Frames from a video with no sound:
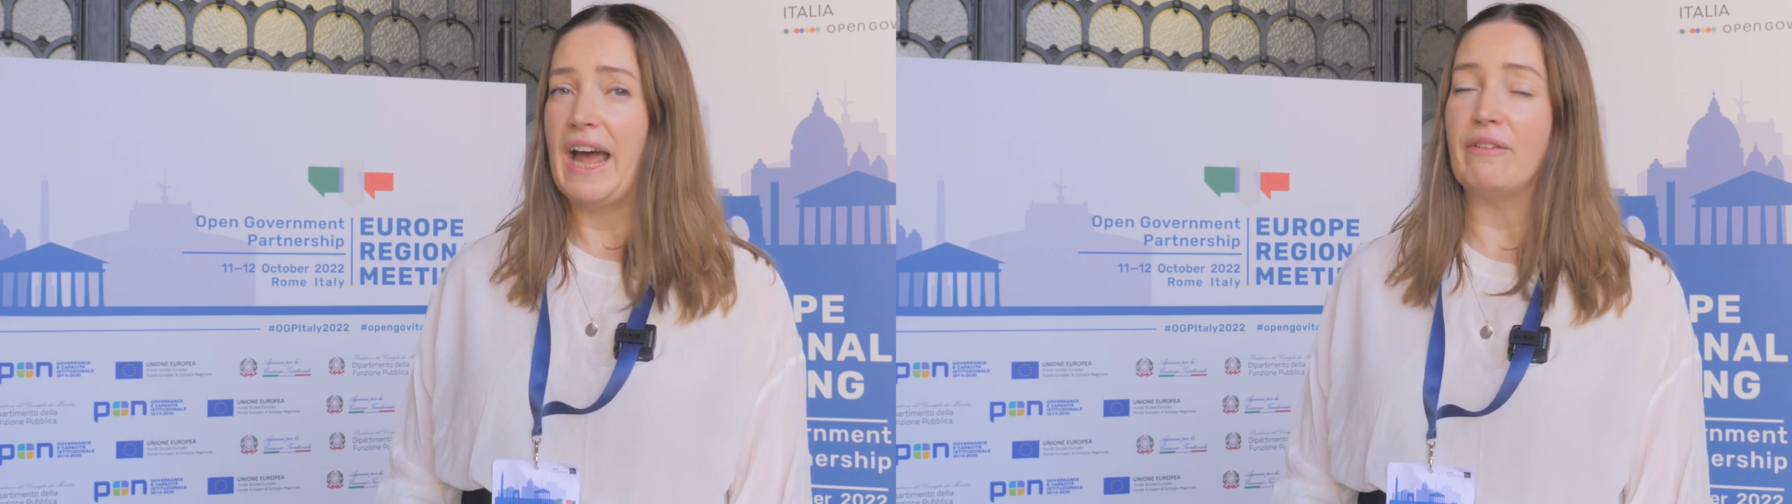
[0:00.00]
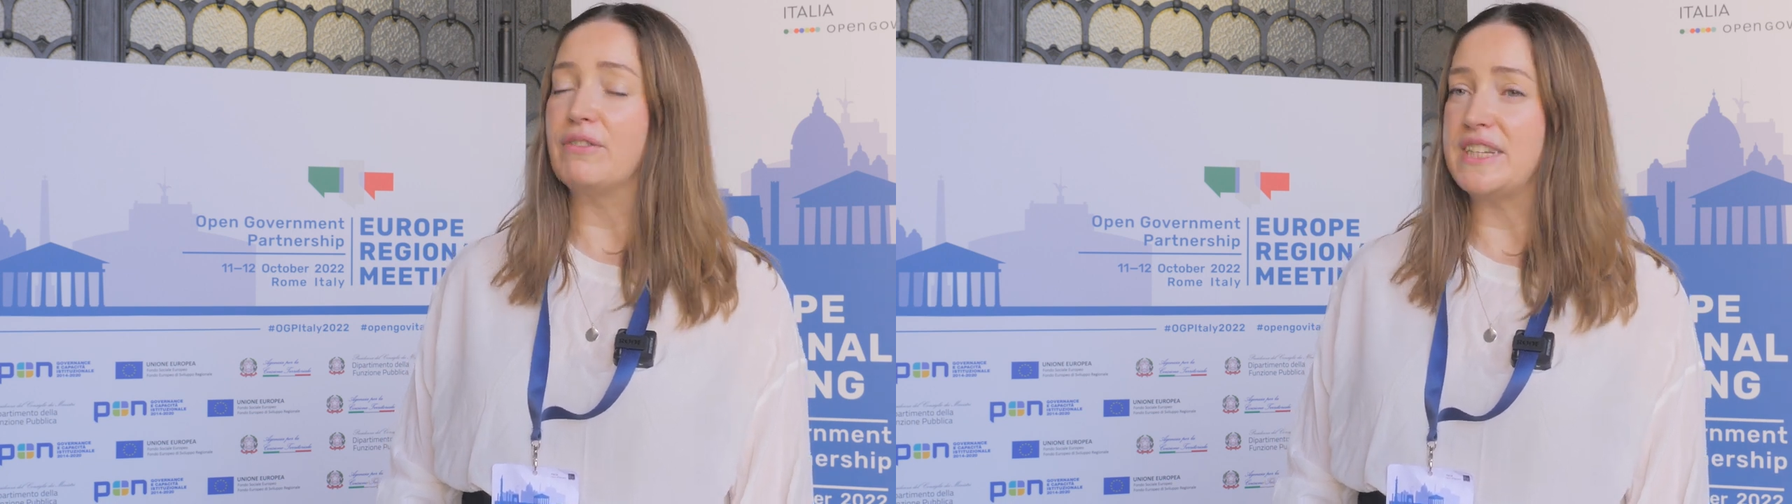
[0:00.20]

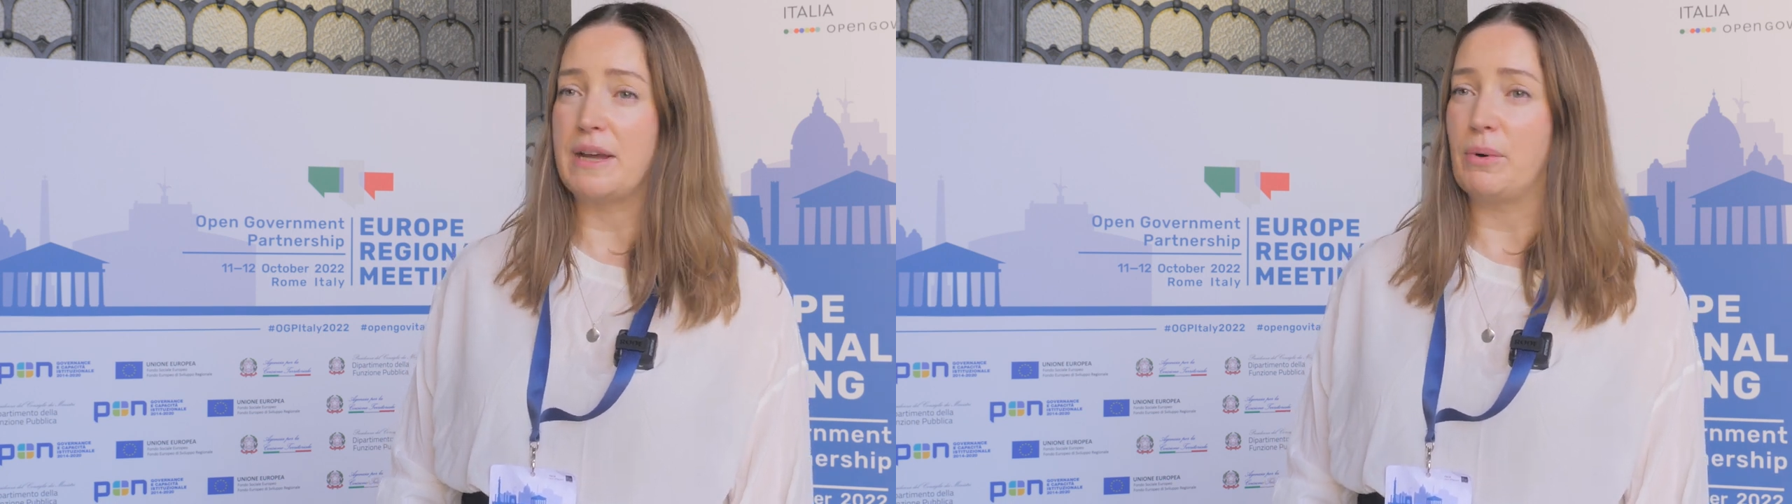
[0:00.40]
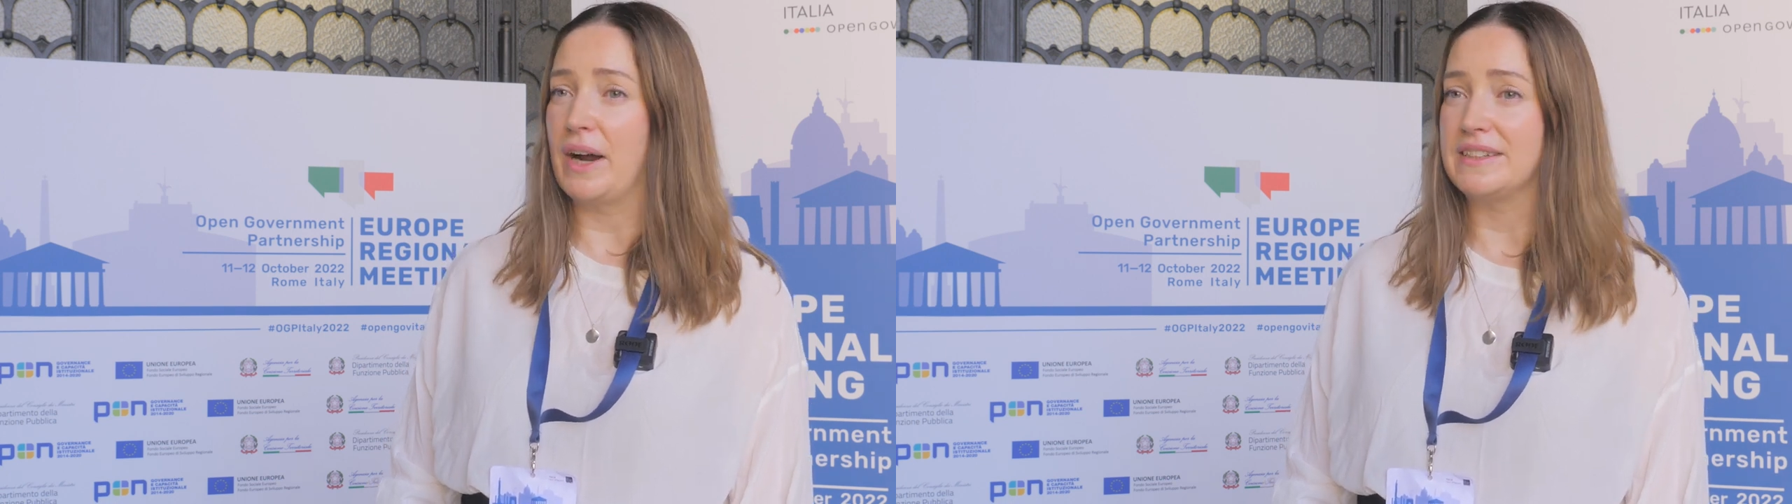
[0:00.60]

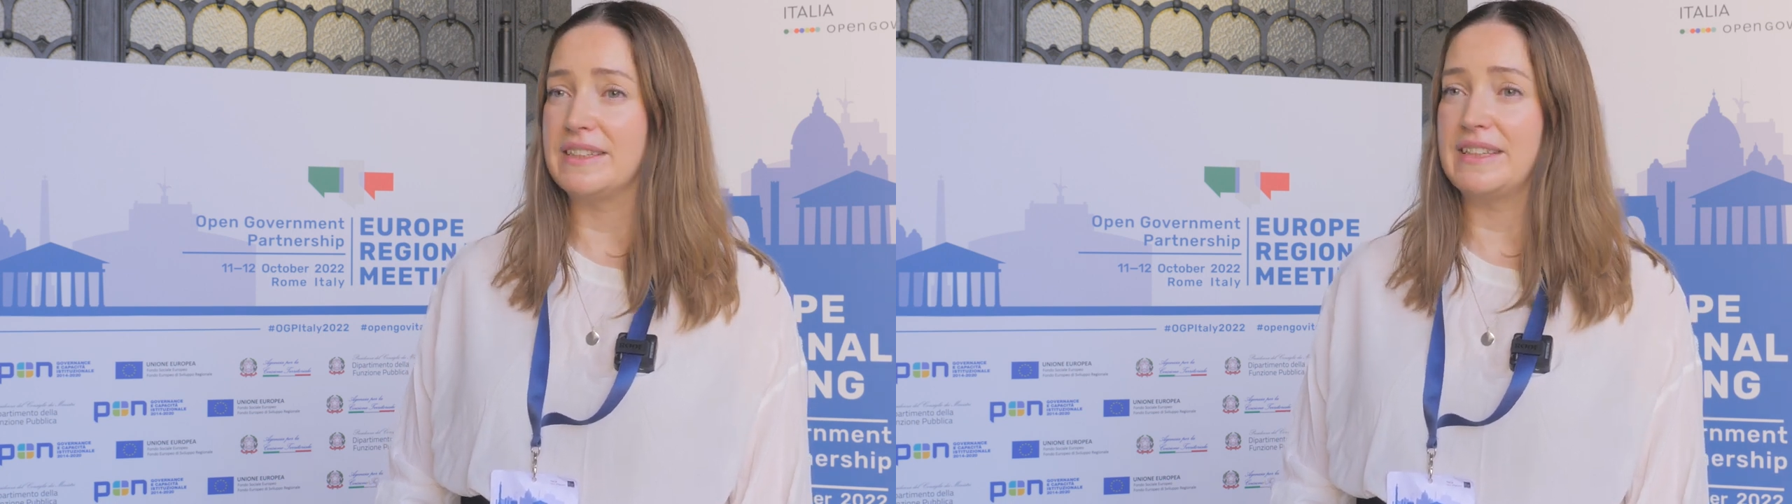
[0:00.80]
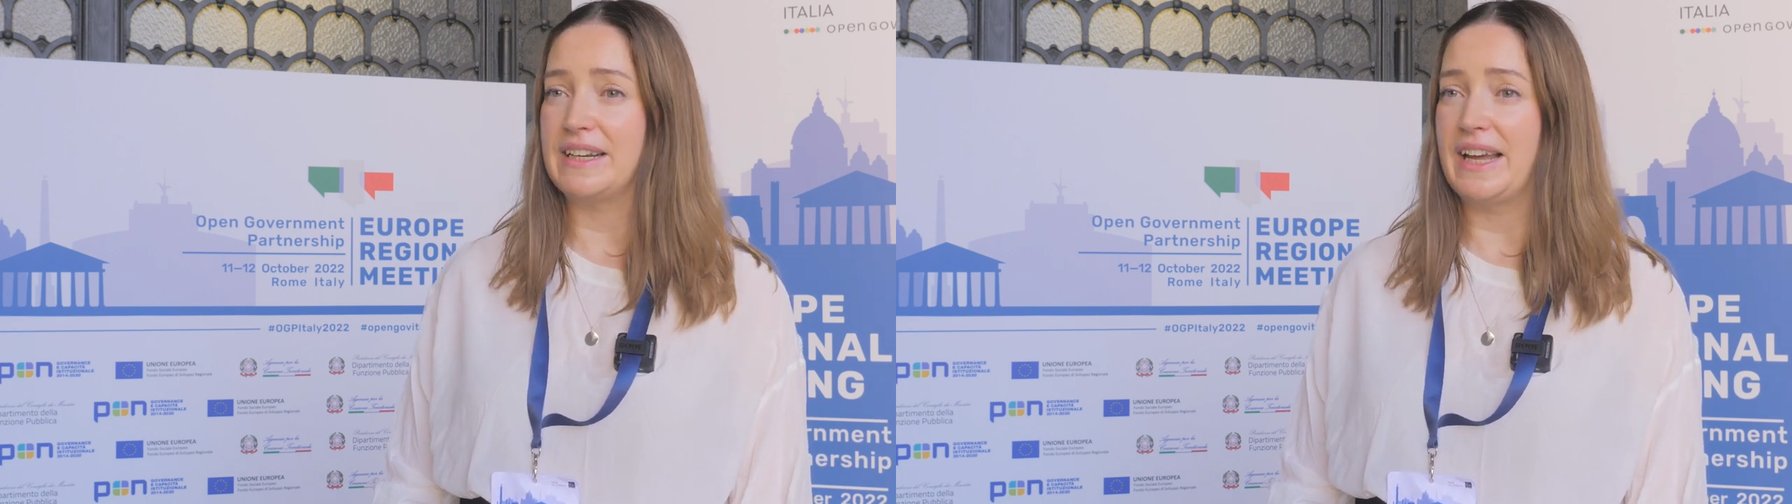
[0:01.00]
everyday
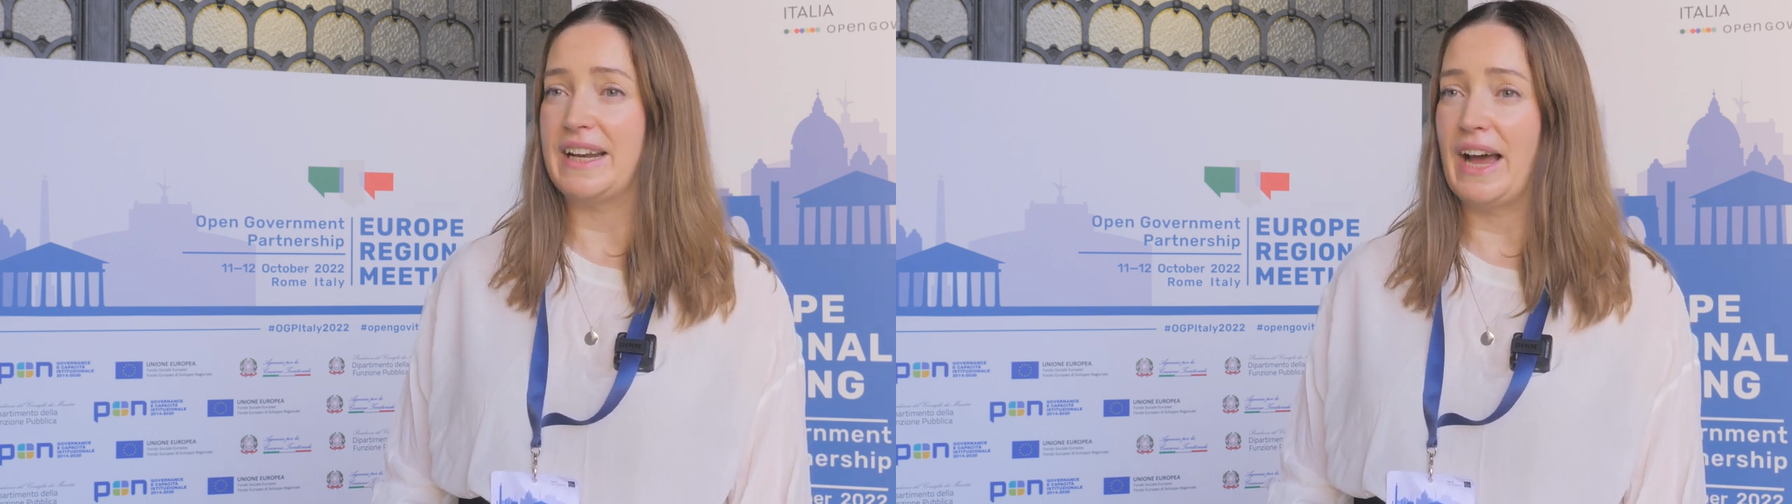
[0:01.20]
practice in